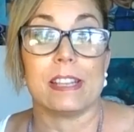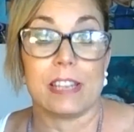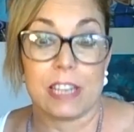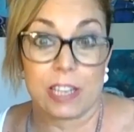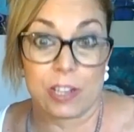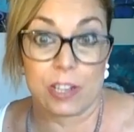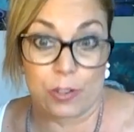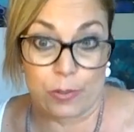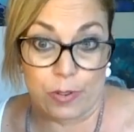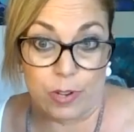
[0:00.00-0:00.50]
De
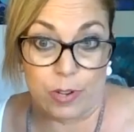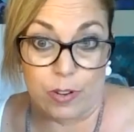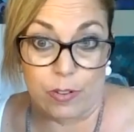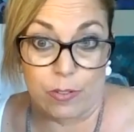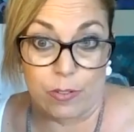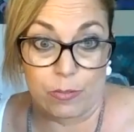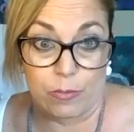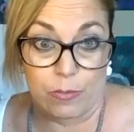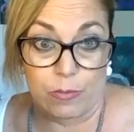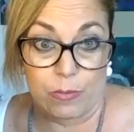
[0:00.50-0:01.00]

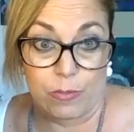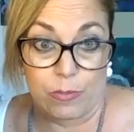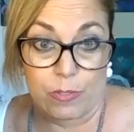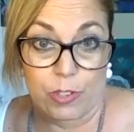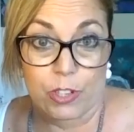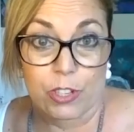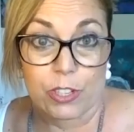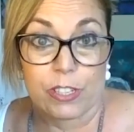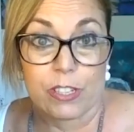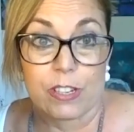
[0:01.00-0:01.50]
Niro
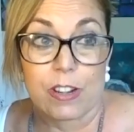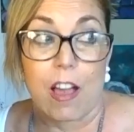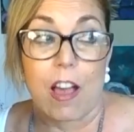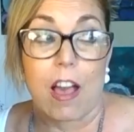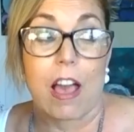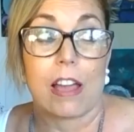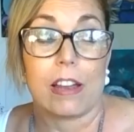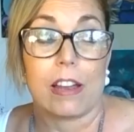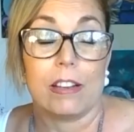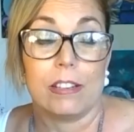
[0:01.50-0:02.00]
could
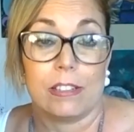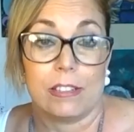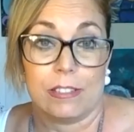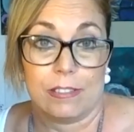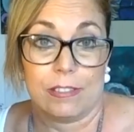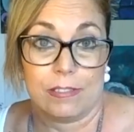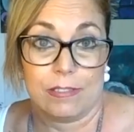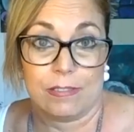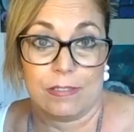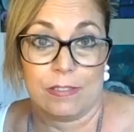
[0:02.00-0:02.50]
not
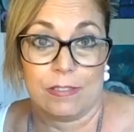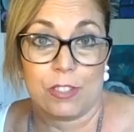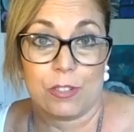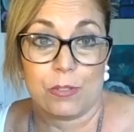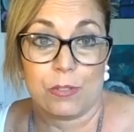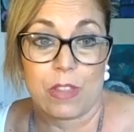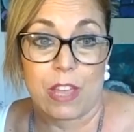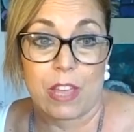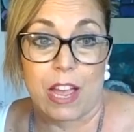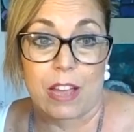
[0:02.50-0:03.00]

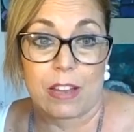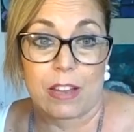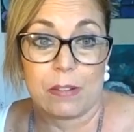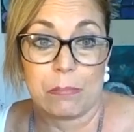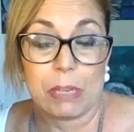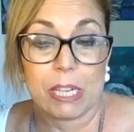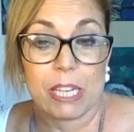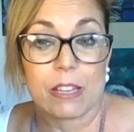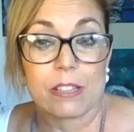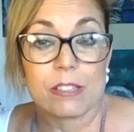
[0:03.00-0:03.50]
do that
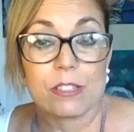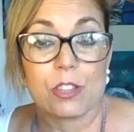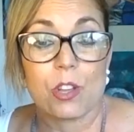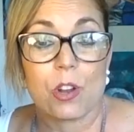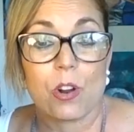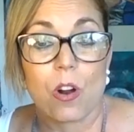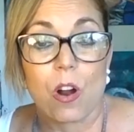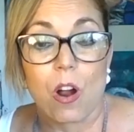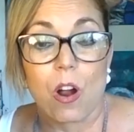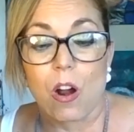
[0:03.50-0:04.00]
because
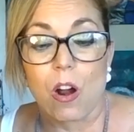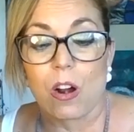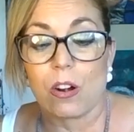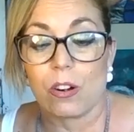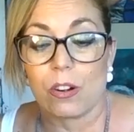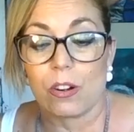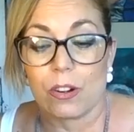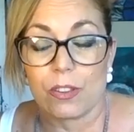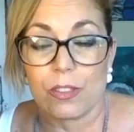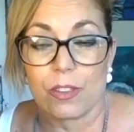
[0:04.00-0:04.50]
there
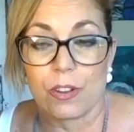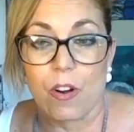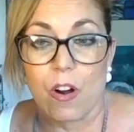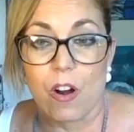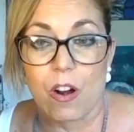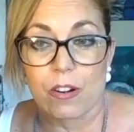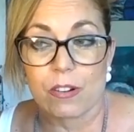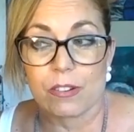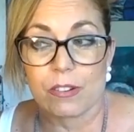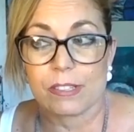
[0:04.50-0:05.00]

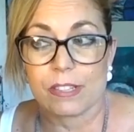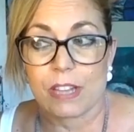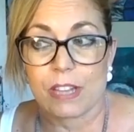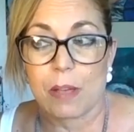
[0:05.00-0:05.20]
are